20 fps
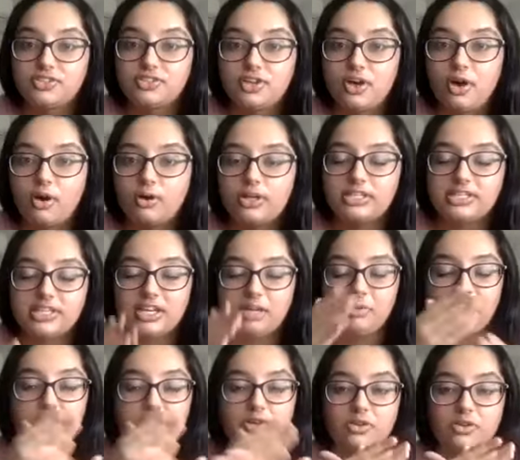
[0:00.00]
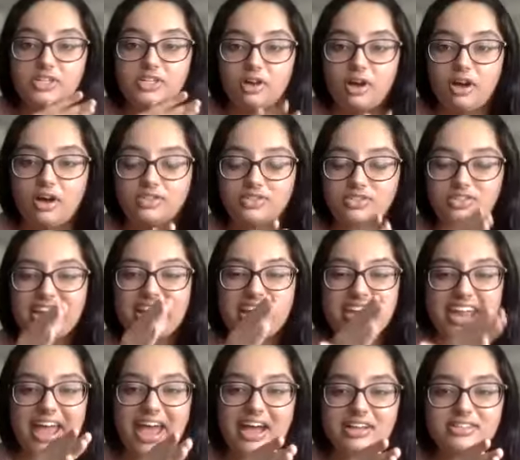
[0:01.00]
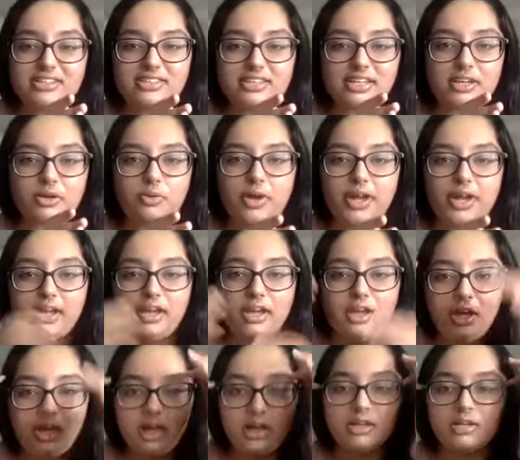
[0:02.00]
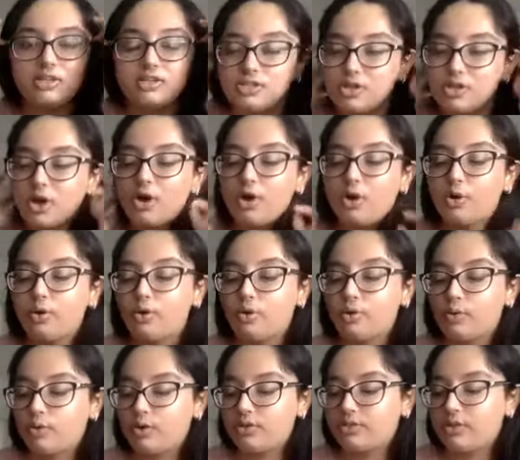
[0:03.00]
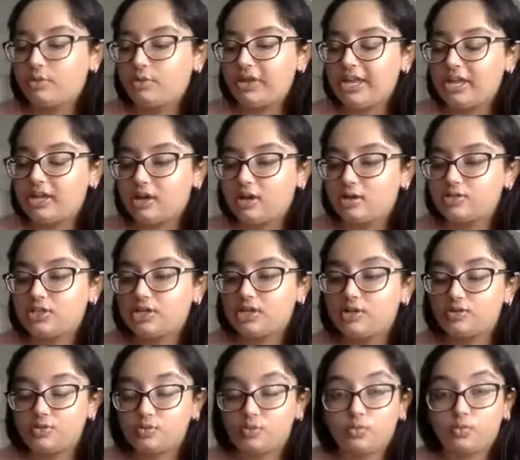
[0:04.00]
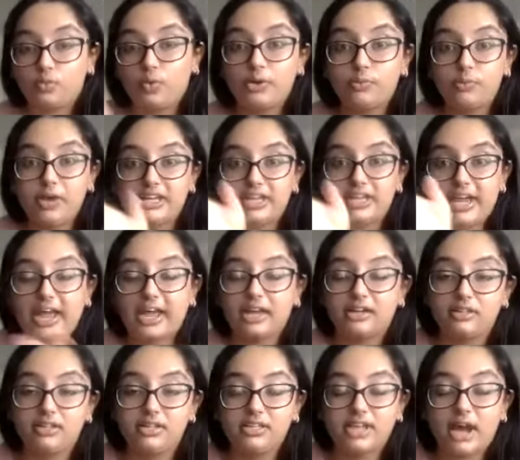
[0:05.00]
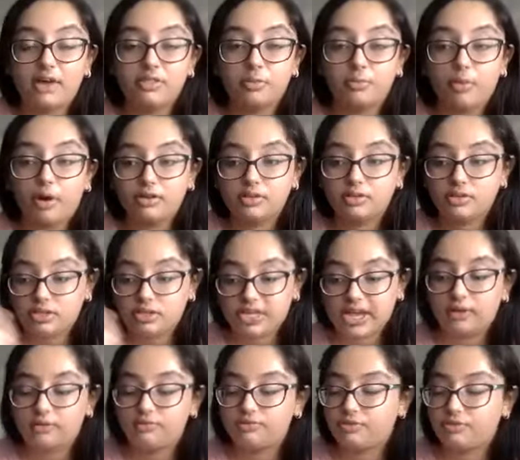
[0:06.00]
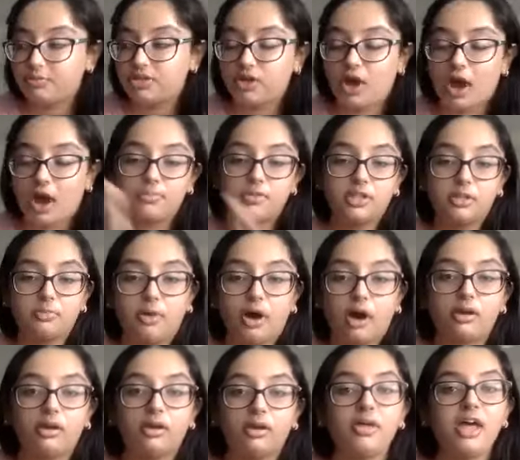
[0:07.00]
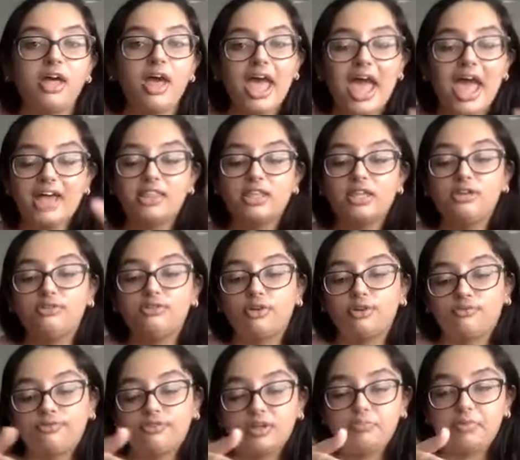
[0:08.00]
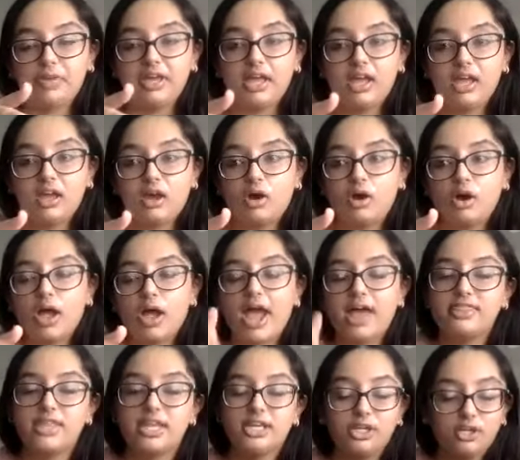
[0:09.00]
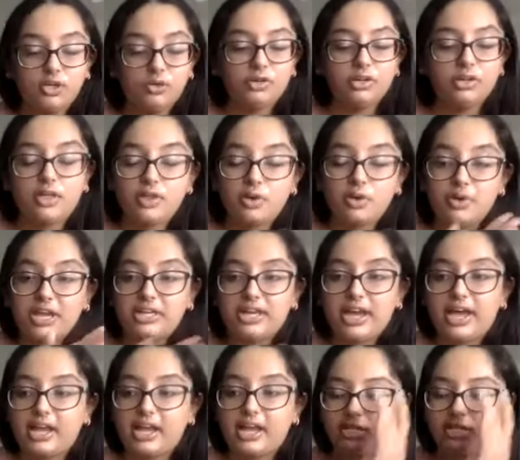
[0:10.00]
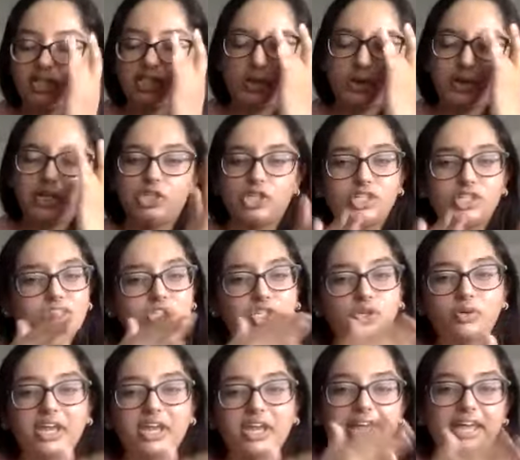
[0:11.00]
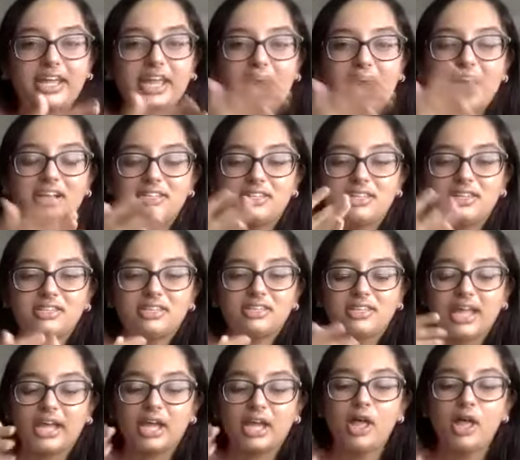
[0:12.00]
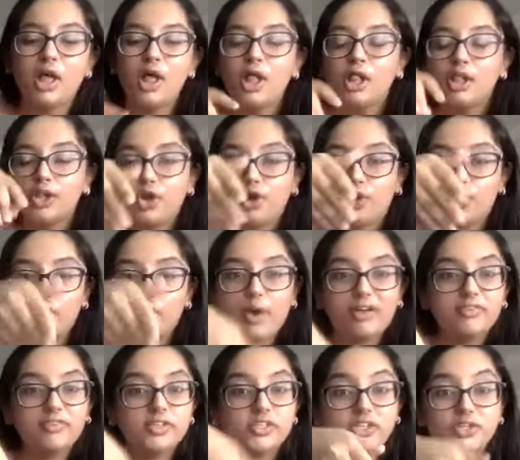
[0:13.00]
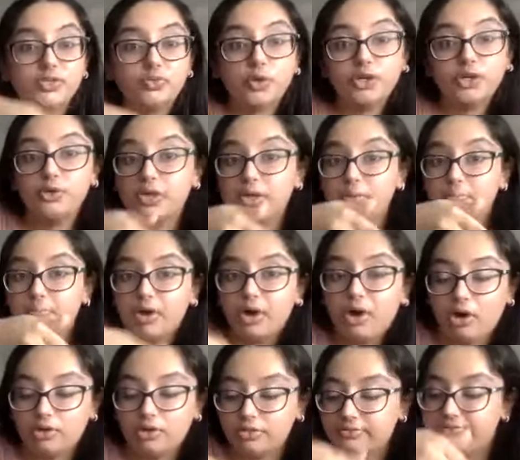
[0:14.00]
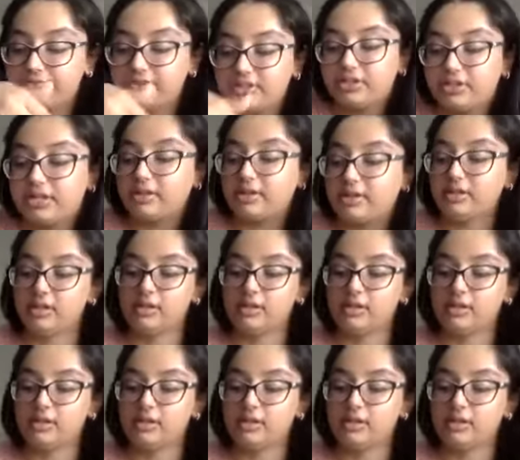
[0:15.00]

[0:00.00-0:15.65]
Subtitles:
So it's gonna be a crisscross, like an X in a way. So the way it goes, he goes one way diagonally down from the top to the bottom, and then you flip it, and then you do another way diagonally. So it should just create like X's and like little crevices where you can put all the filling.